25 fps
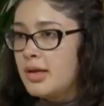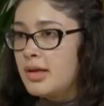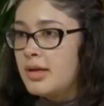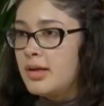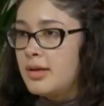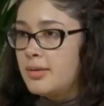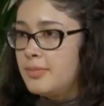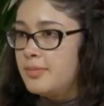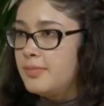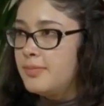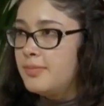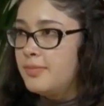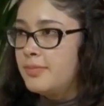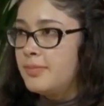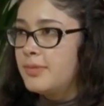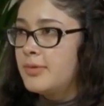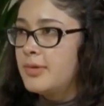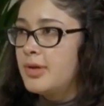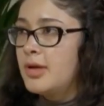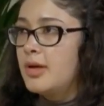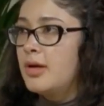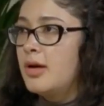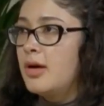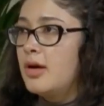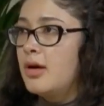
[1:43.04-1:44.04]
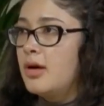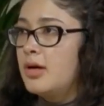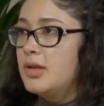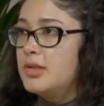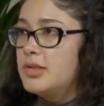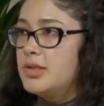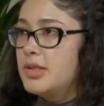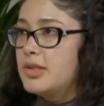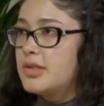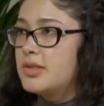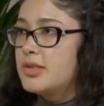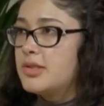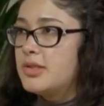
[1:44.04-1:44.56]
Yeah,
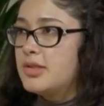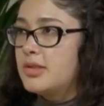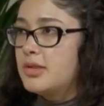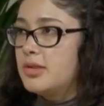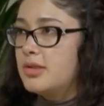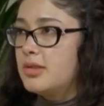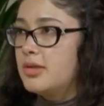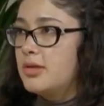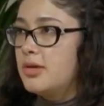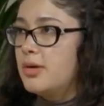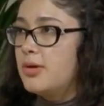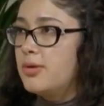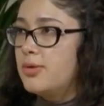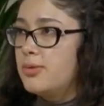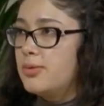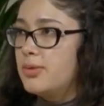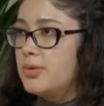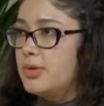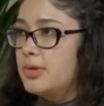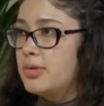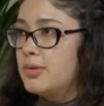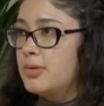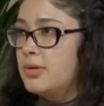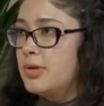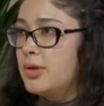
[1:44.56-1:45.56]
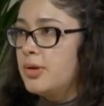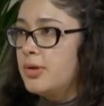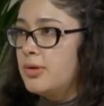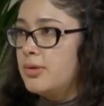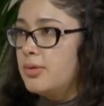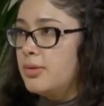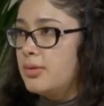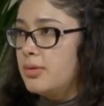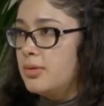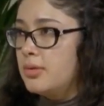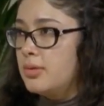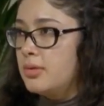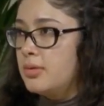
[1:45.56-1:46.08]
just over
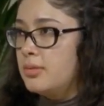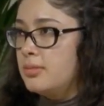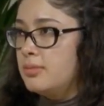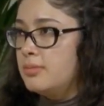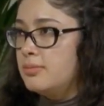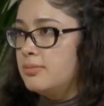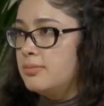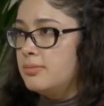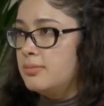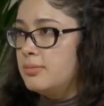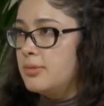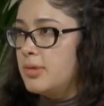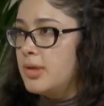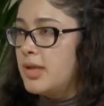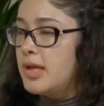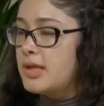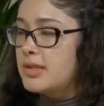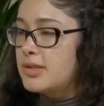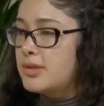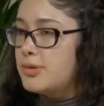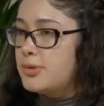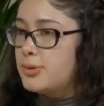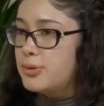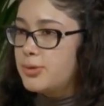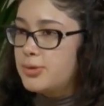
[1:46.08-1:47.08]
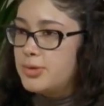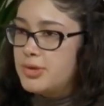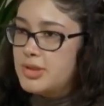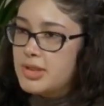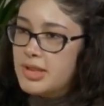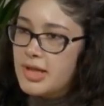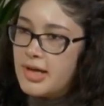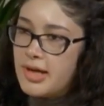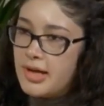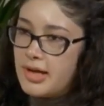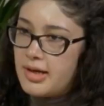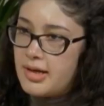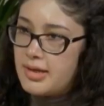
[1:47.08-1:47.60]
last 2
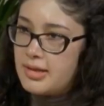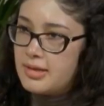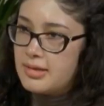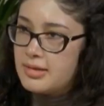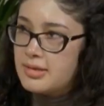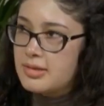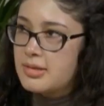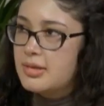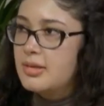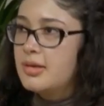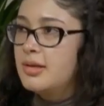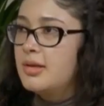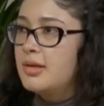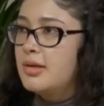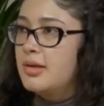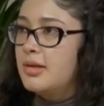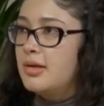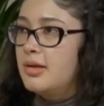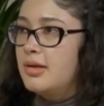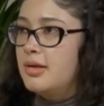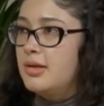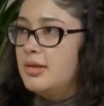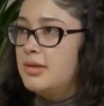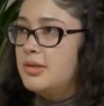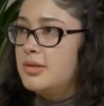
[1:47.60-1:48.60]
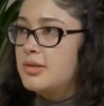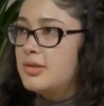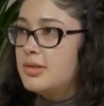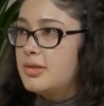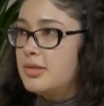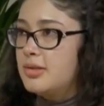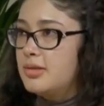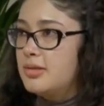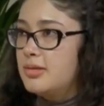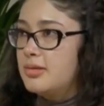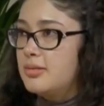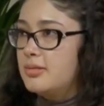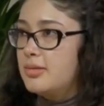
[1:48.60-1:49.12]
decades,
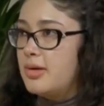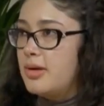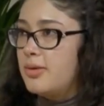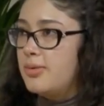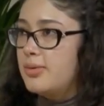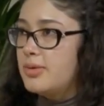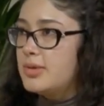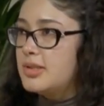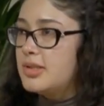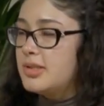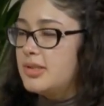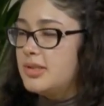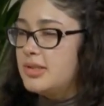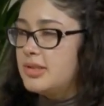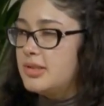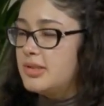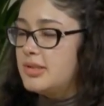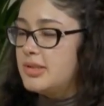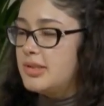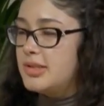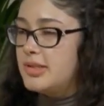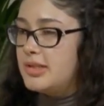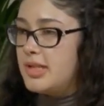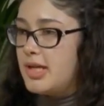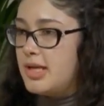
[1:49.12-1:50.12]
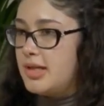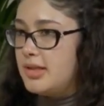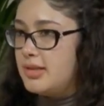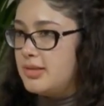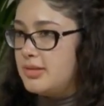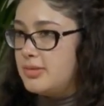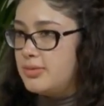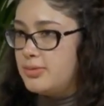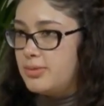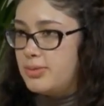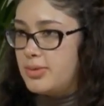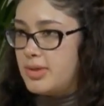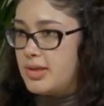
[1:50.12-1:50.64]
our city
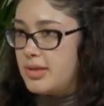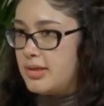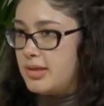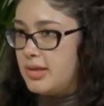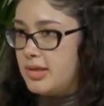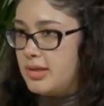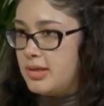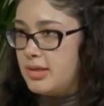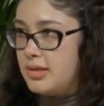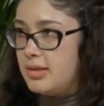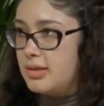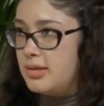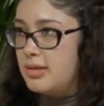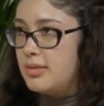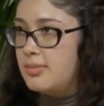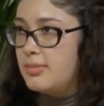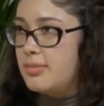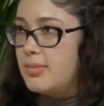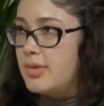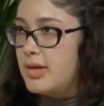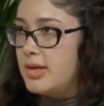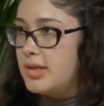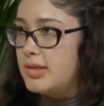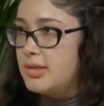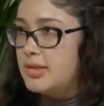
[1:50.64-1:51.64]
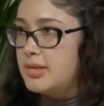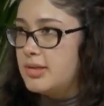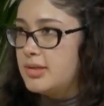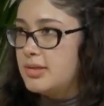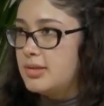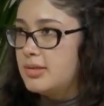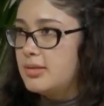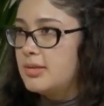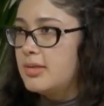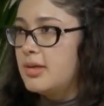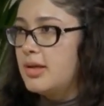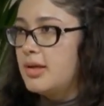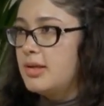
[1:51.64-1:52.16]
changed very
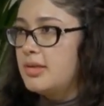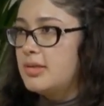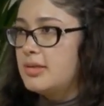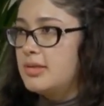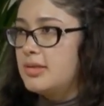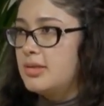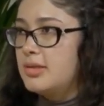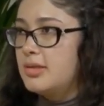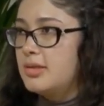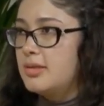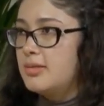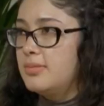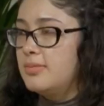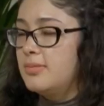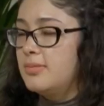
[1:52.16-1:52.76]
much, and